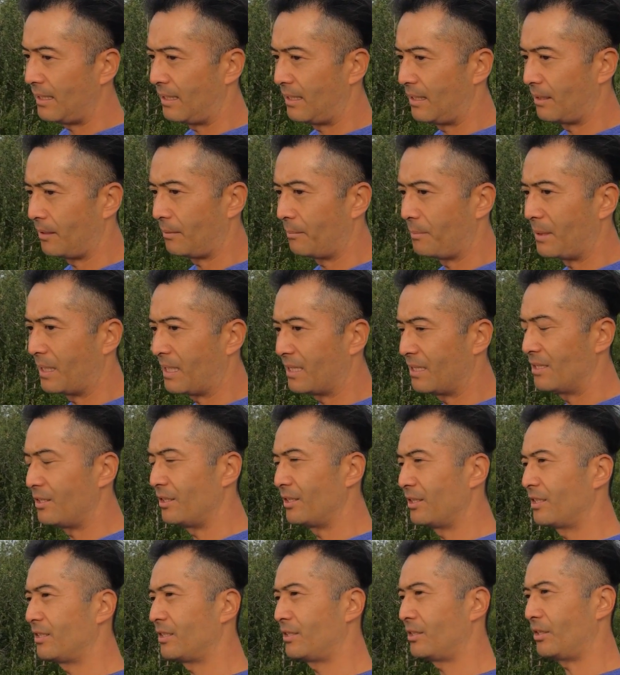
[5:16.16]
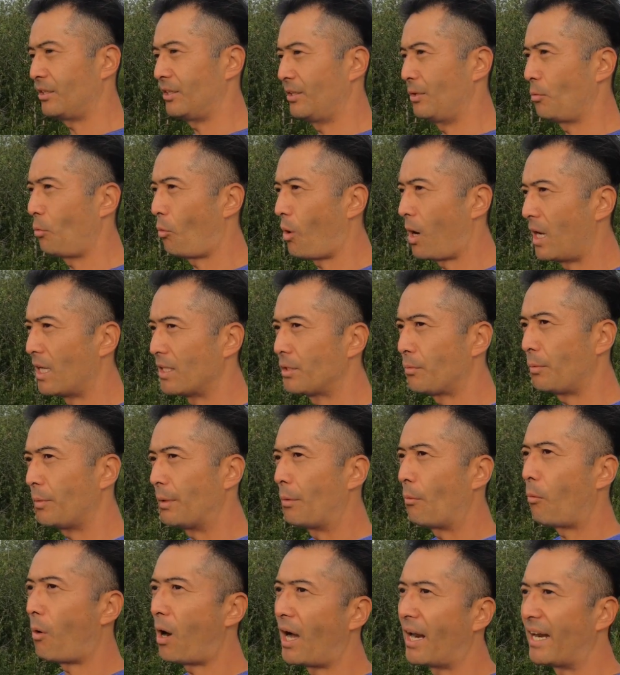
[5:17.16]
you know, because there's certain
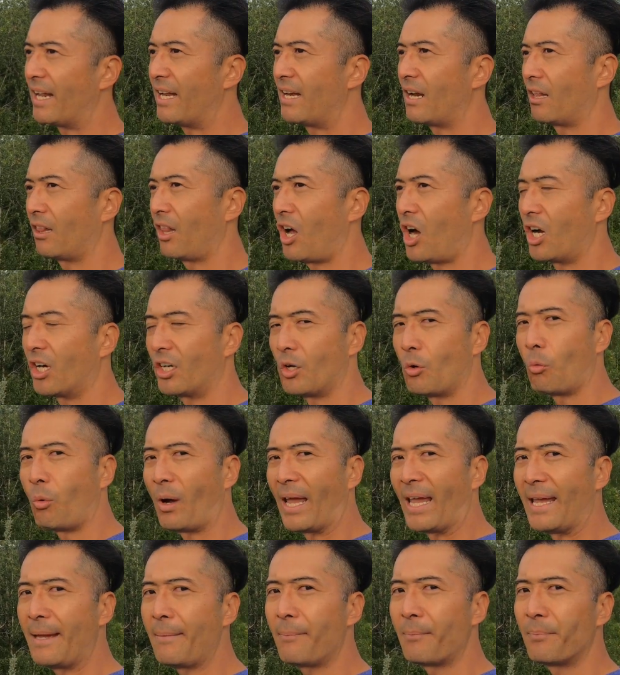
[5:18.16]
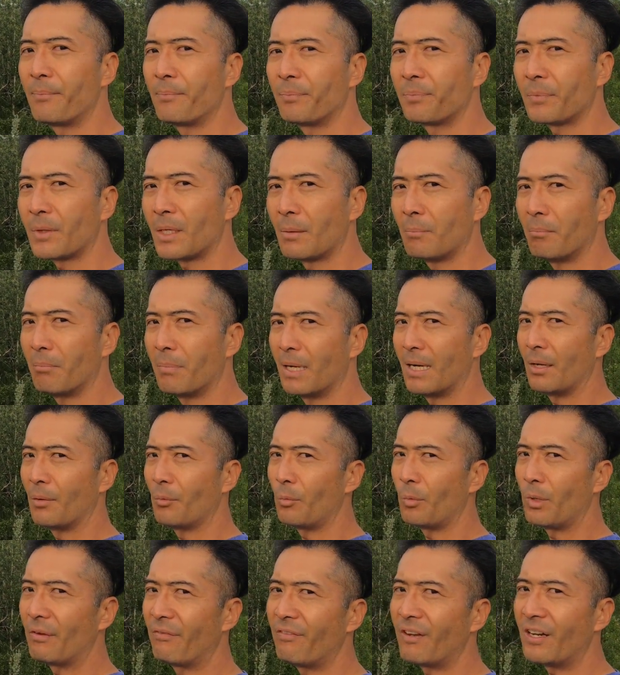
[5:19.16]
wants we wanted along the way,
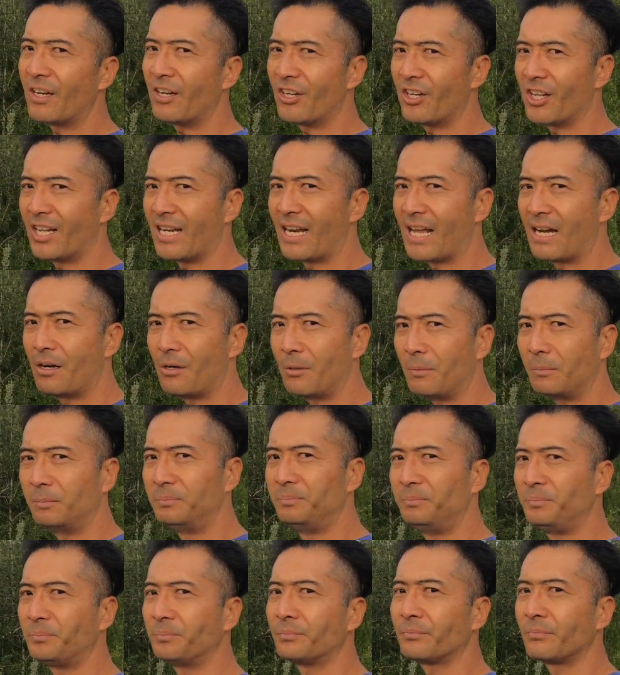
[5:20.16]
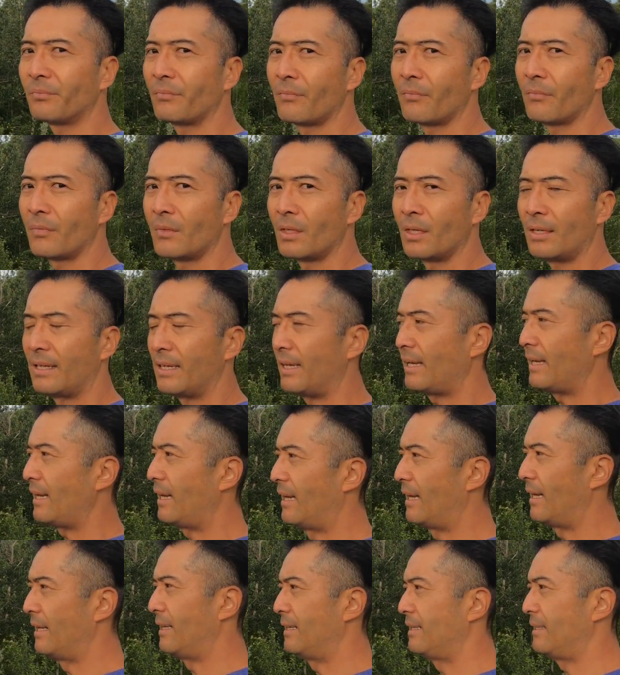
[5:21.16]
but we figured it out.
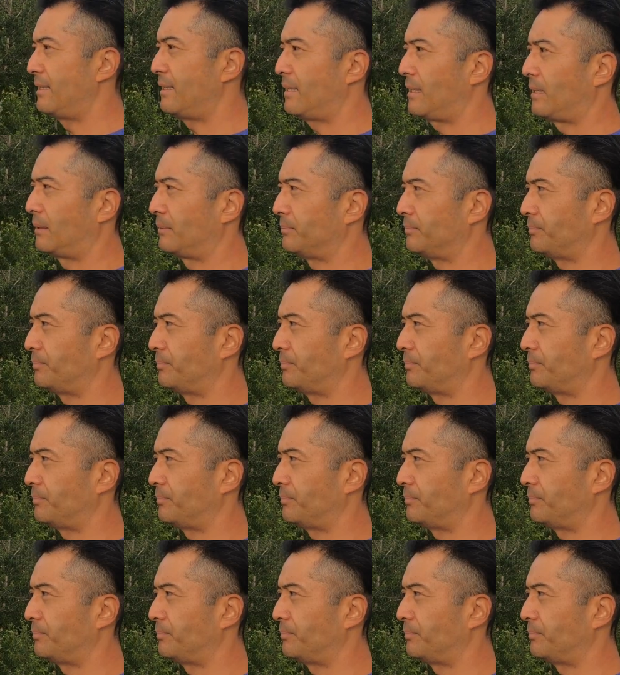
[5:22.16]
And